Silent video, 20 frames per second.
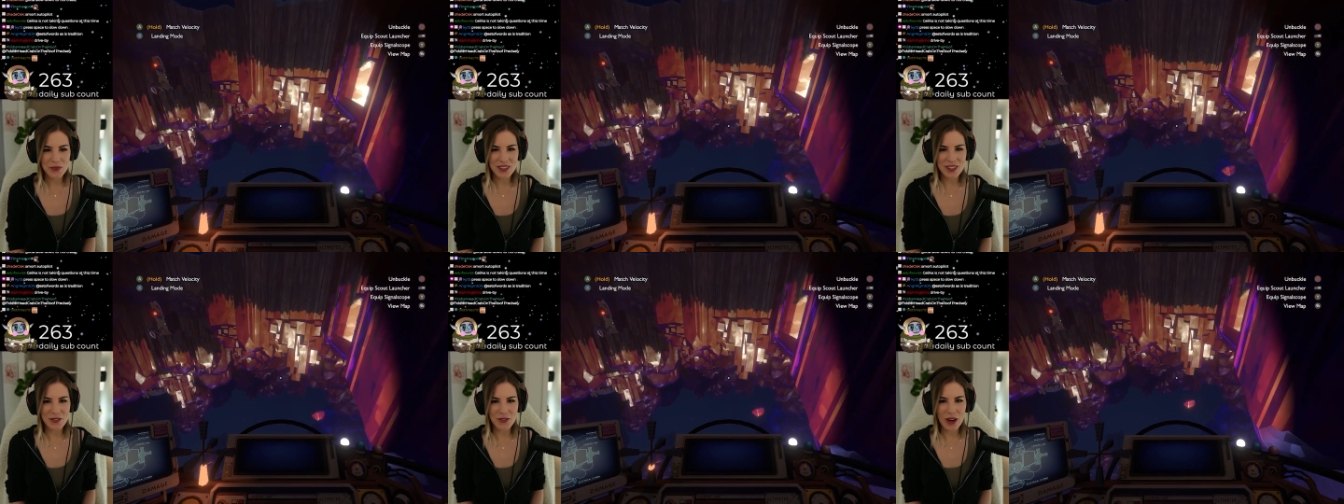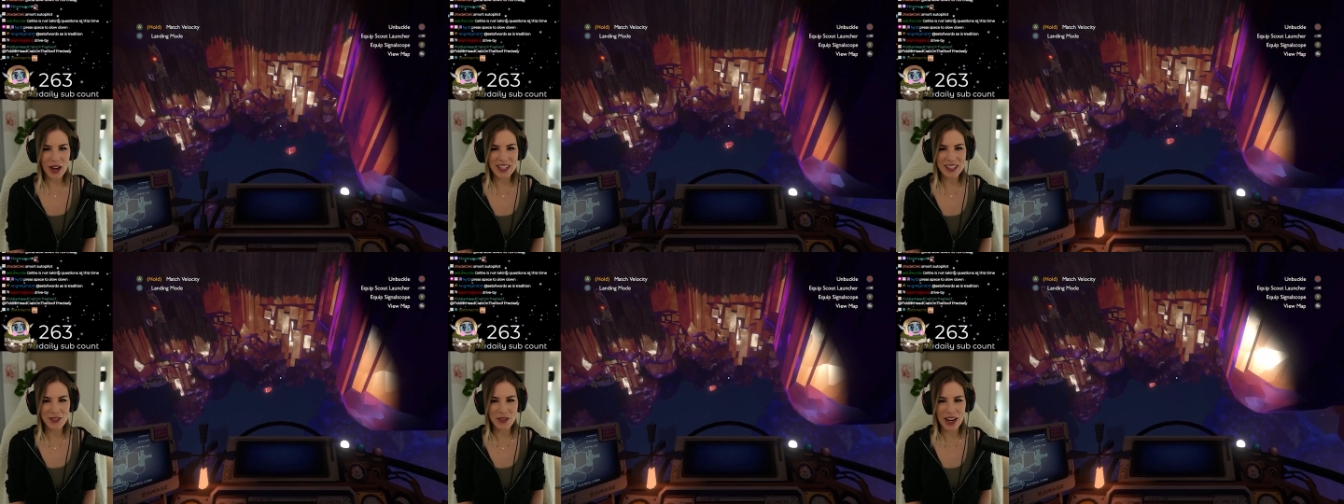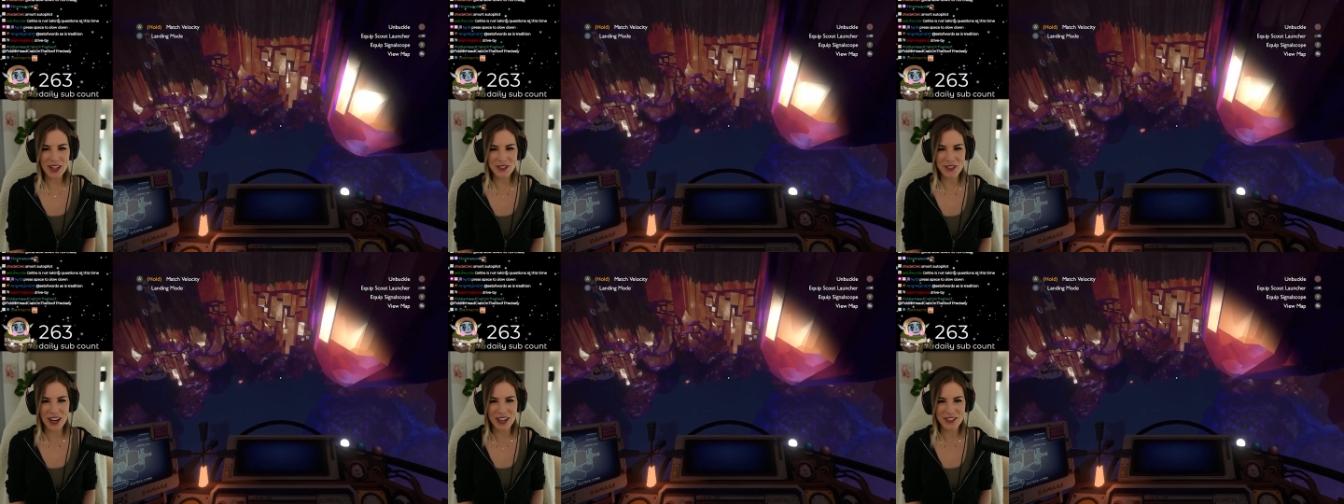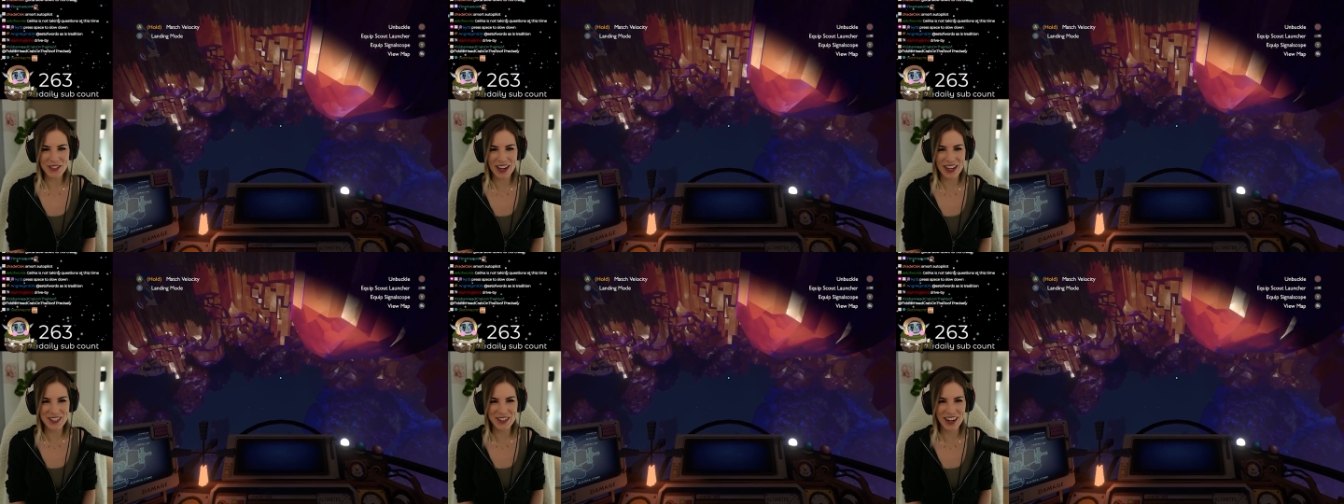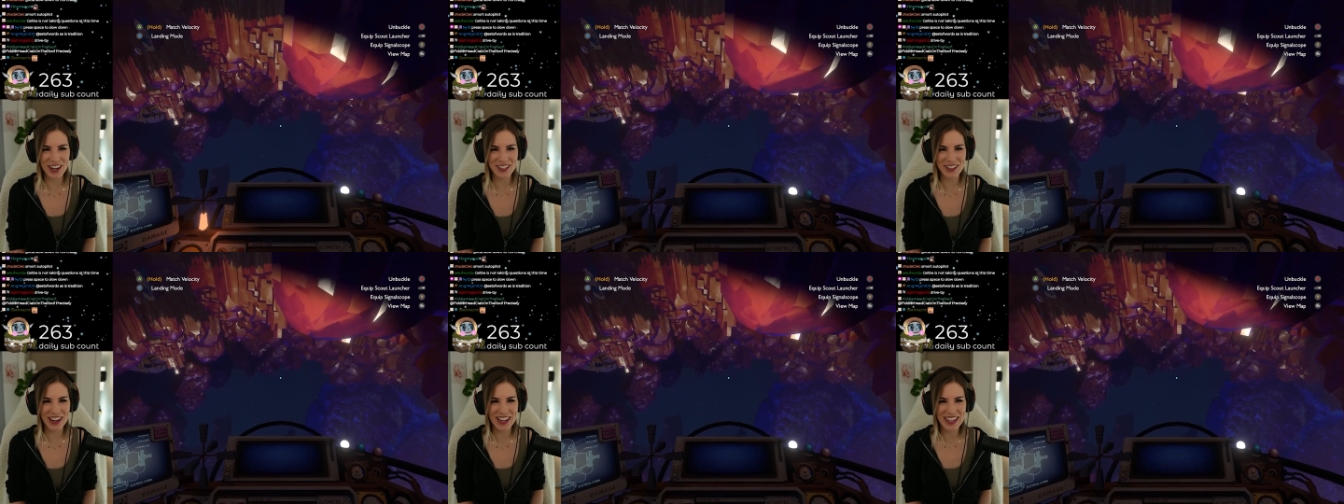wait, wait, wait, wait,
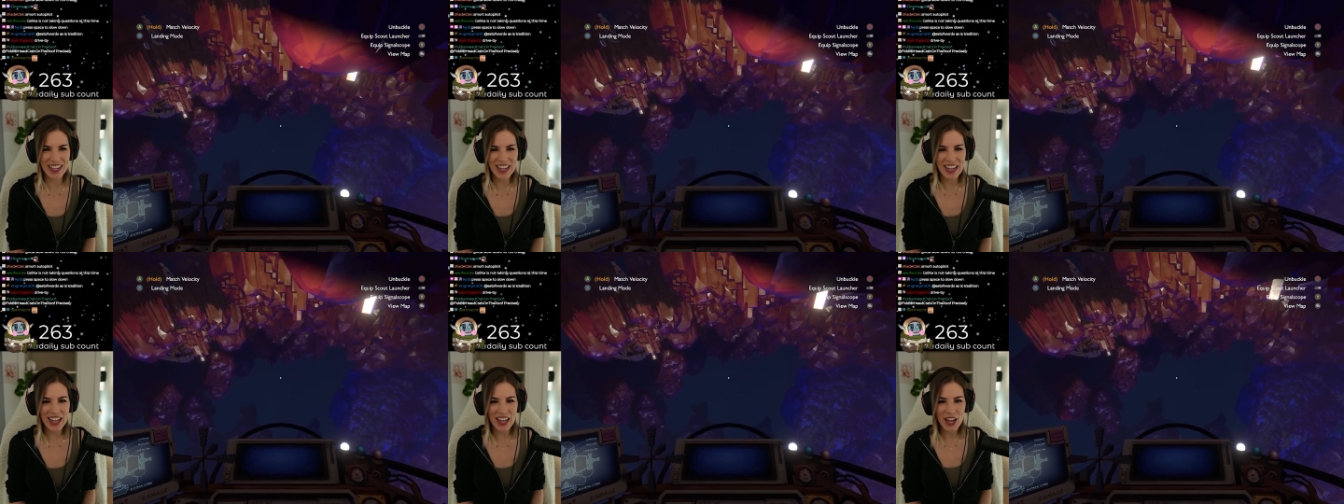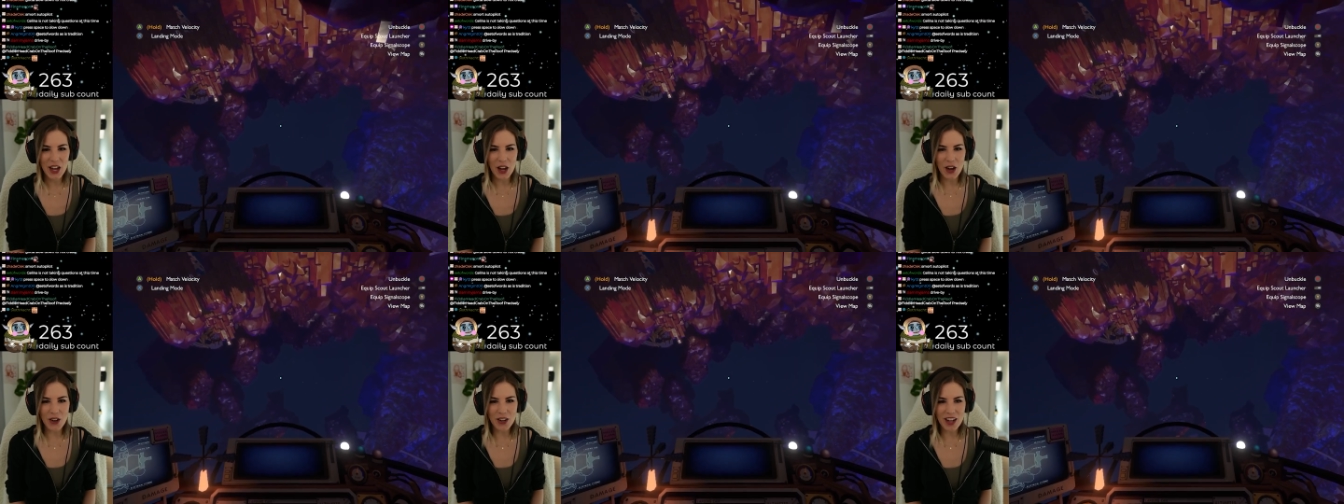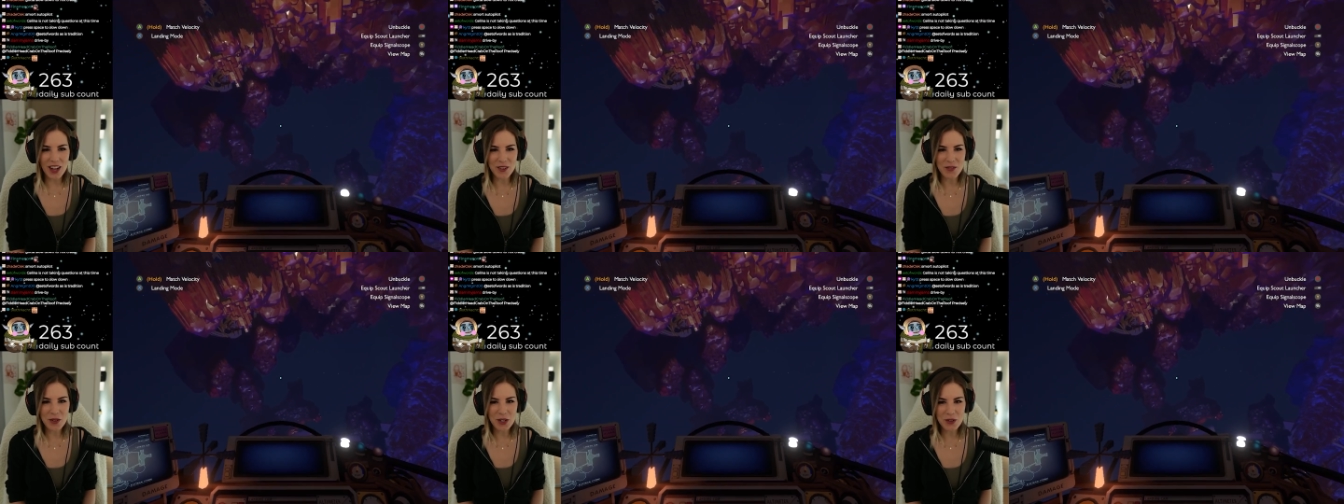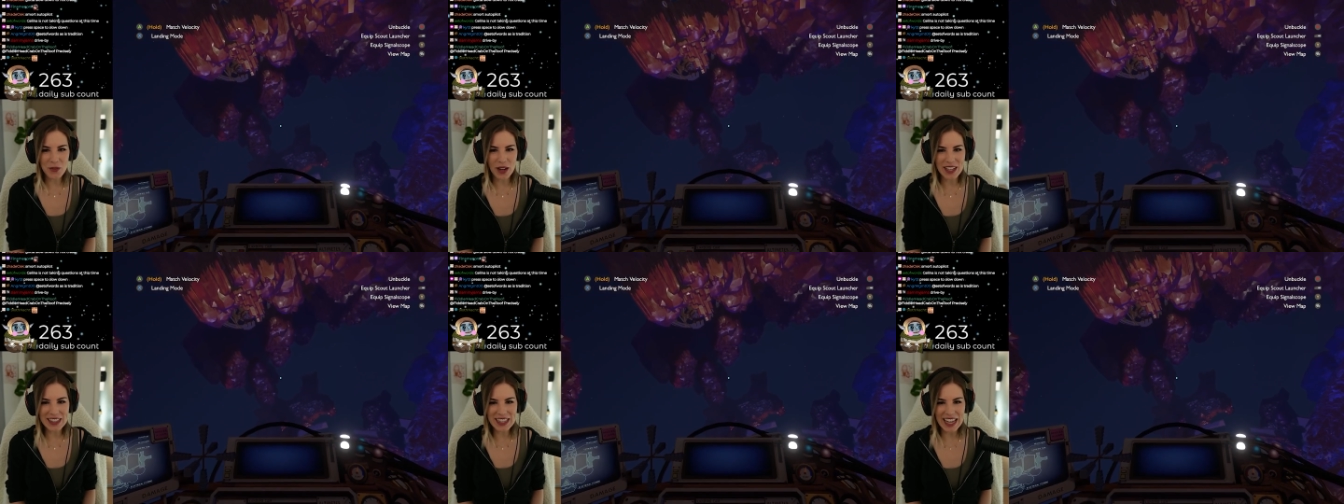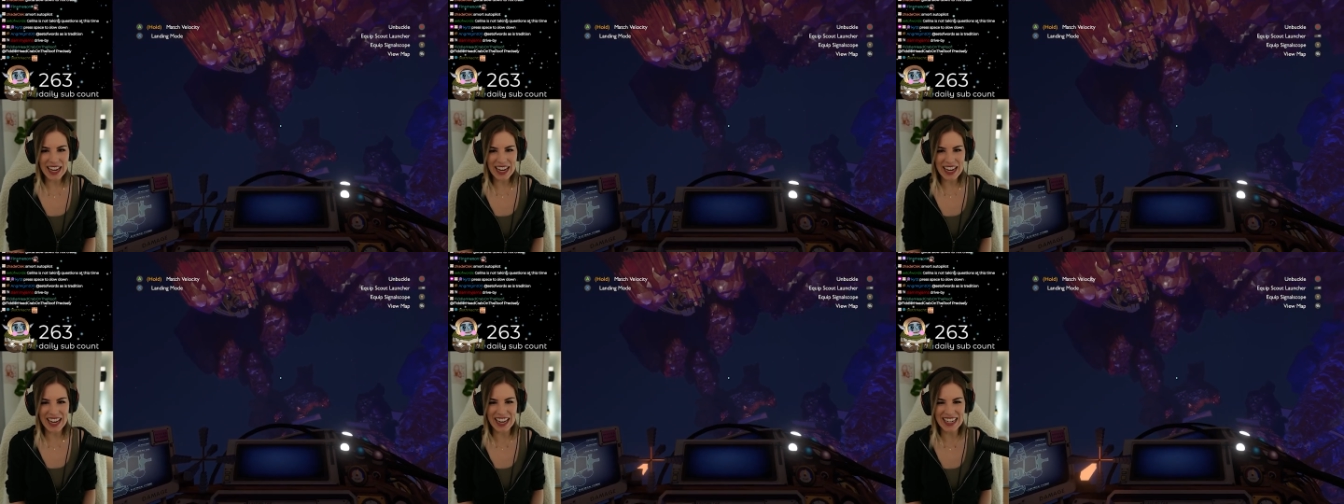wait, wait. Oh god, where did
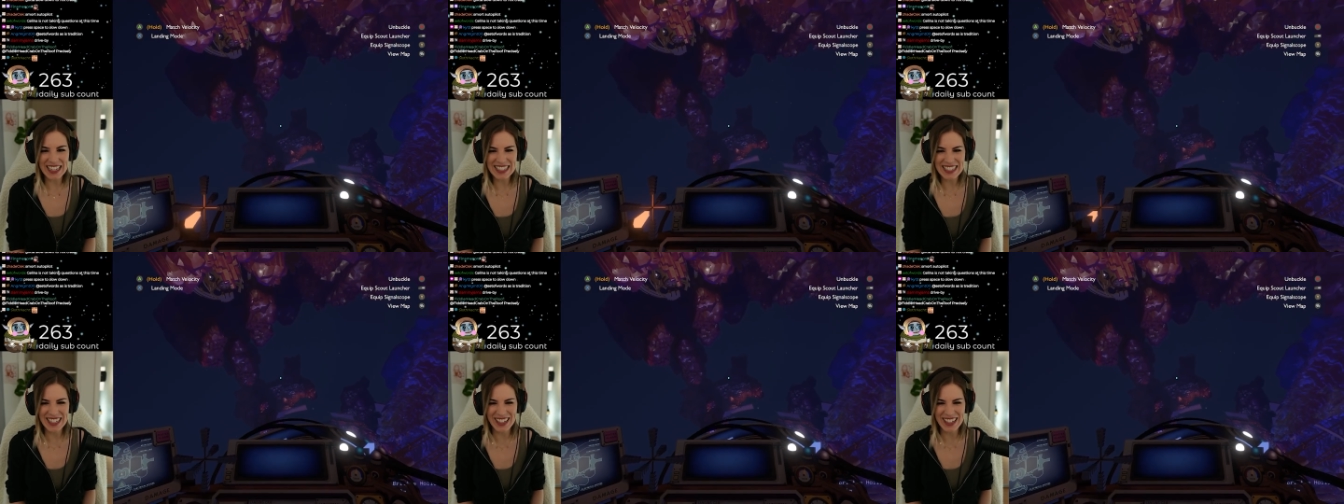I land?